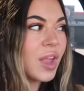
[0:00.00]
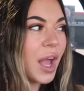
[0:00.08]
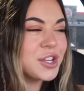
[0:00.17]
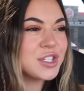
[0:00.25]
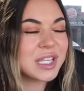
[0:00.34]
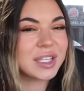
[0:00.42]

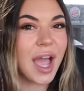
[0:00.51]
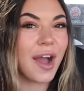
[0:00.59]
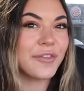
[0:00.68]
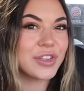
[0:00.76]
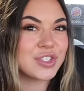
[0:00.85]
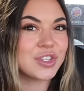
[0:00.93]
I just think the
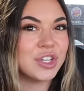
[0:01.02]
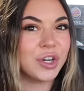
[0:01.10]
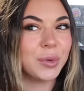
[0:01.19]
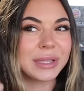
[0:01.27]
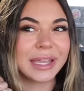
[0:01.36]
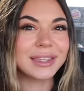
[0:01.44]
outfit's
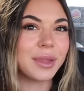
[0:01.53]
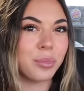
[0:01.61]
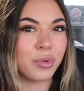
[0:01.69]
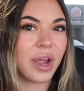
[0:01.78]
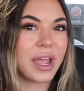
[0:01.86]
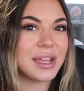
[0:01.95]
cute with like the
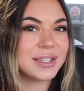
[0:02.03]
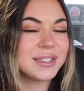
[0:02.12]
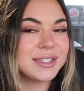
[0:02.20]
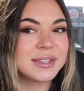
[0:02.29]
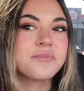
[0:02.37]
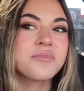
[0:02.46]

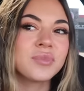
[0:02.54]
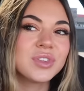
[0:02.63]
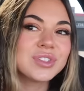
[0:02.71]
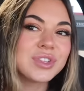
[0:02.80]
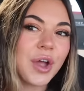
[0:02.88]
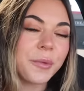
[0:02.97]
braids.
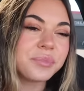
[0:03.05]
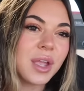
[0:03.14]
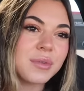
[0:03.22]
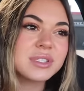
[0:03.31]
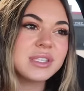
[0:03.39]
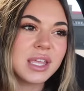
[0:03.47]
So
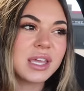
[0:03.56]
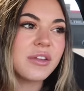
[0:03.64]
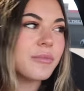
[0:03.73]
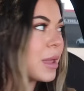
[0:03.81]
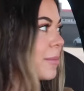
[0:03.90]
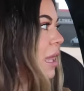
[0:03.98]
I was thinking
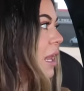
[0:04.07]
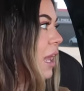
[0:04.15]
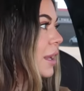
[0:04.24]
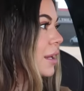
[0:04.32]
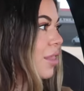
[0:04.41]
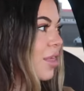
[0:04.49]
of maybe
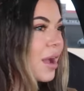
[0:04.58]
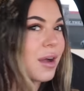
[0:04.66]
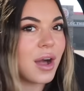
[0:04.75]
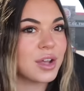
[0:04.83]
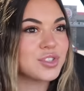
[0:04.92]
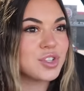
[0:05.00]
getting that
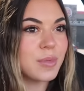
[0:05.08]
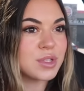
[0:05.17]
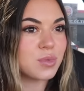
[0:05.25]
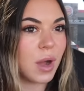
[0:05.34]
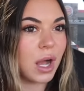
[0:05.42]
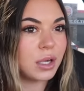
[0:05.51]
costume
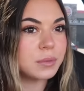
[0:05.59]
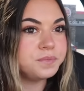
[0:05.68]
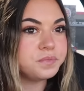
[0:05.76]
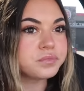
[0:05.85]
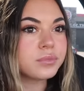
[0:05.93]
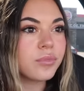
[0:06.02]
as well.
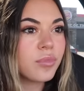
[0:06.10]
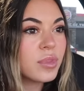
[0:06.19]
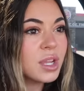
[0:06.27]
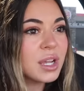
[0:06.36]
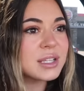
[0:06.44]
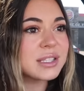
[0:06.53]

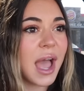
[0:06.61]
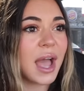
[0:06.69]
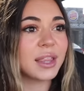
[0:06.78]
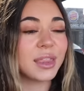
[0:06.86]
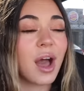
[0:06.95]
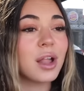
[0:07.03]
Because
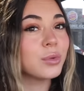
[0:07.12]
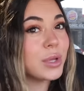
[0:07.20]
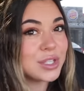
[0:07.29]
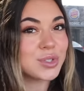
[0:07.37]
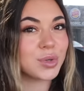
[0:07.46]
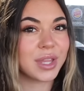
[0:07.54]
at the
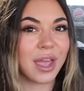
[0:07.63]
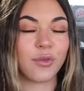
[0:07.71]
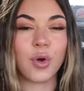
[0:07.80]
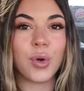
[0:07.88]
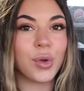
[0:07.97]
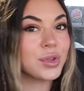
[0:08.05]
Halloween store, they have
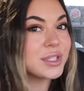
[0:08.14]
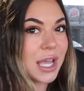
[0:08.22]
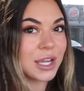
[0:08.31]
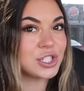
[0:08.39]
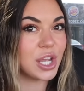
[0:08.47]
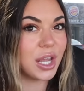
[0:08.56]
a whole
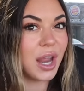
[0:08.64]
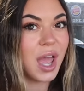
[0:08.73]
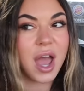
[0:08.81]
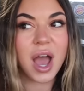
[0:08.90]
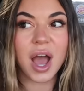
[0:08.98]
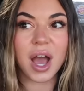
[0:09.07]
section
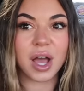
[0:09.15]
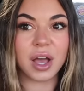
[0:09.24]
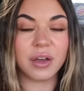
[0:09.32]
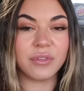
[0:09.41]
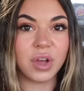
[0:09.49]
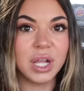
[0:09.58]

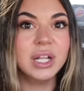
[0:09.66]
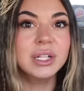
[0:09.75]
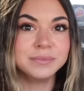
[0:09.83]
of